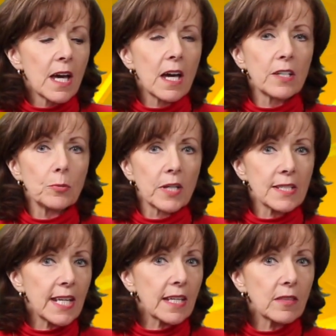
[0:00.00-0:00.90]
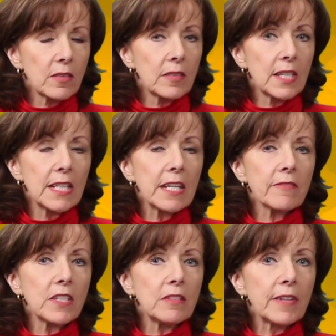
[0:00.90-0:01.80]
You want to take any
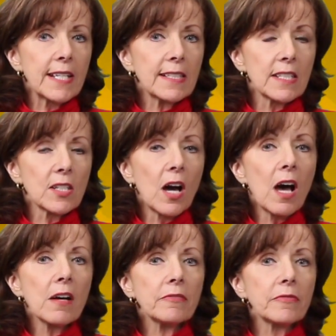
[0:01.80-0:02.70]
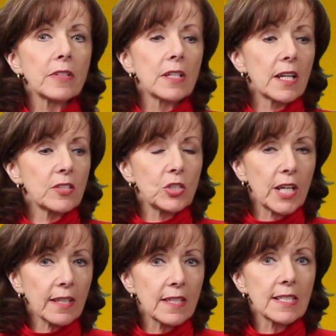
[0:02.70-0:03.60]
of the devices off,
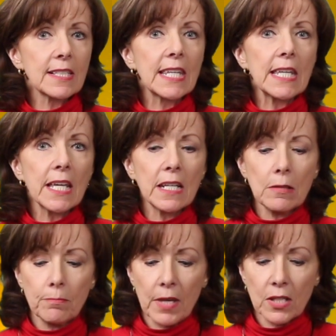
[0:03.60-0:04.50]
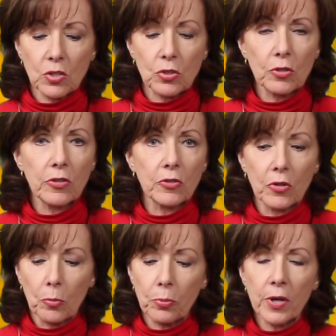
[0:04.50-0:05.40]
check the skin, make sure there are
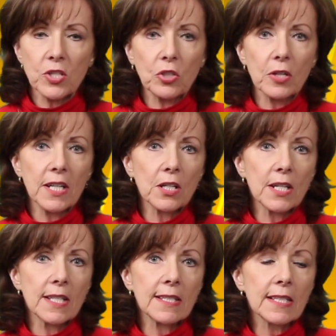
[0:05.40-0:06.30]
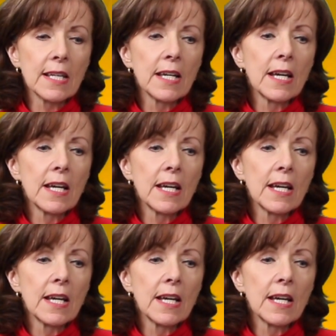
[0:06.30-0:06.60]
no pressure areas,